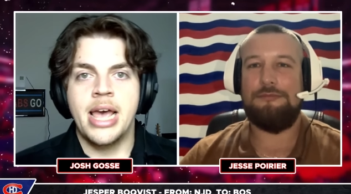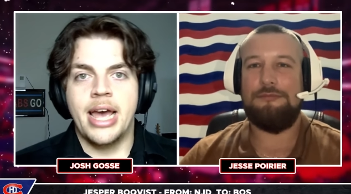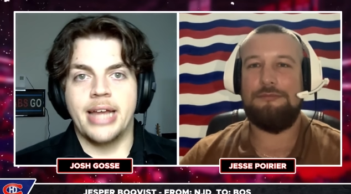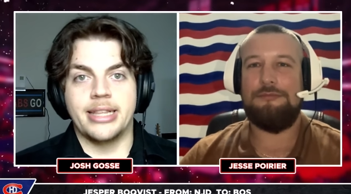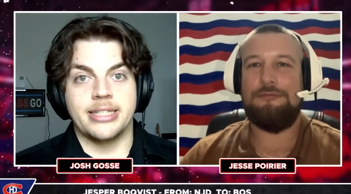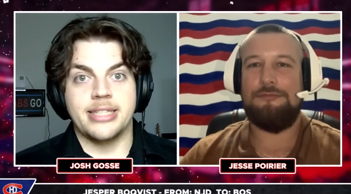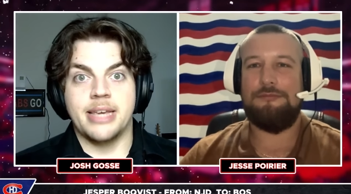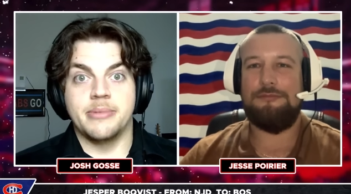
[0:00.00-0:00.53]
Speaker 1: at the
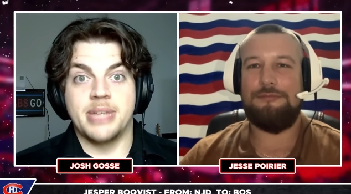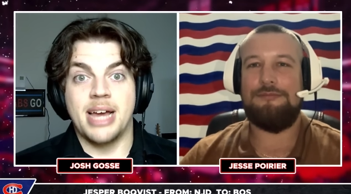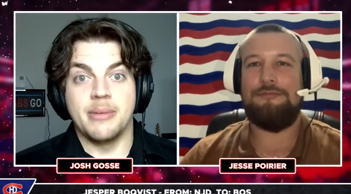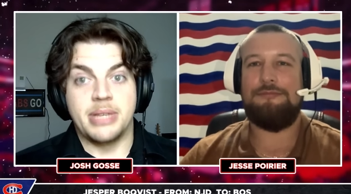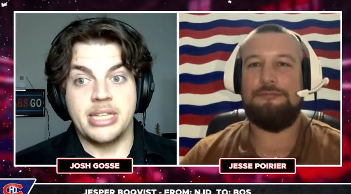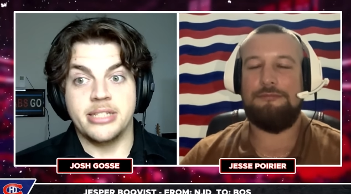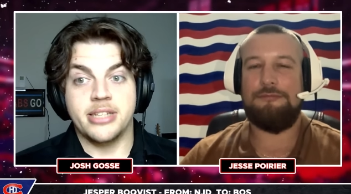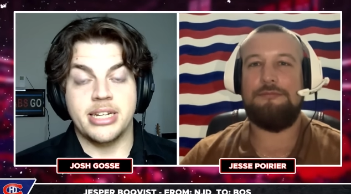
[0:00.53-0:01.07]
same time, like
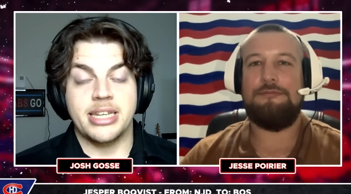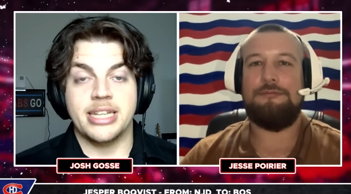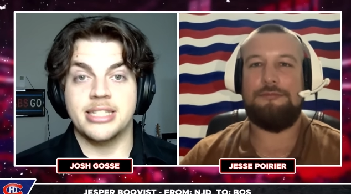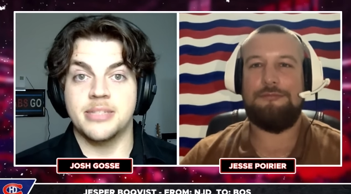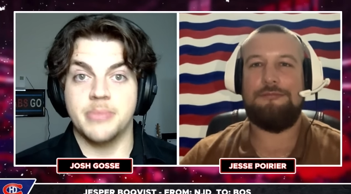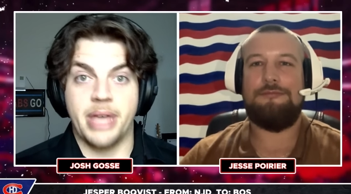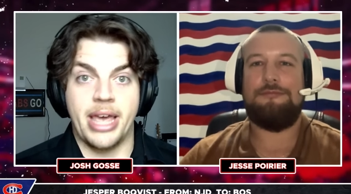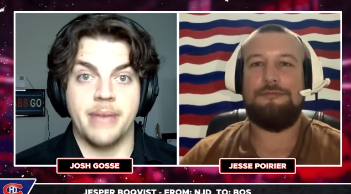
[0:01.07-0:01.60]
he's going to get
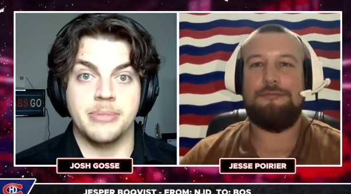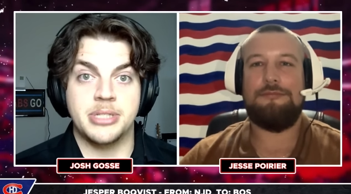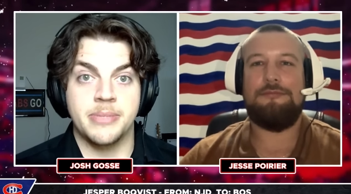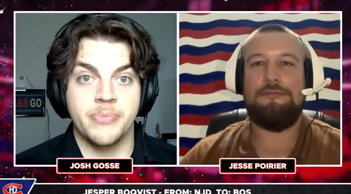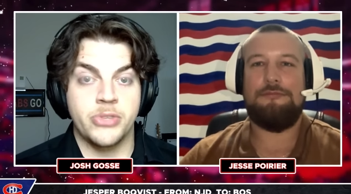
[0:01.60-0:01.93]
some games.